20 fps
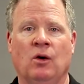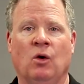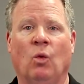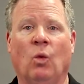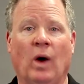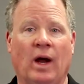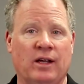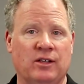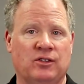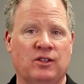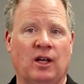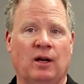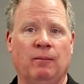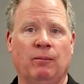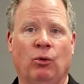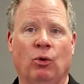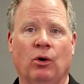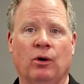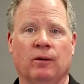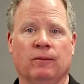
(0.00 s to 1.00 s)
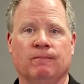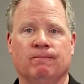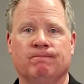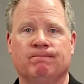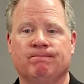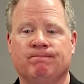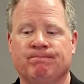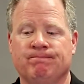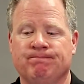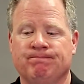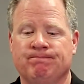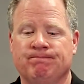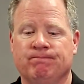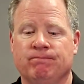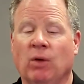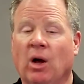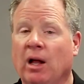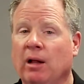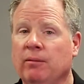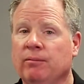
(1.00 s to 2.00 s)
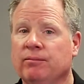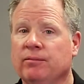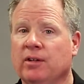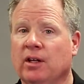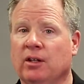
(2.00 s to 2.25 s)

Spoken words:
Why is that important? Well,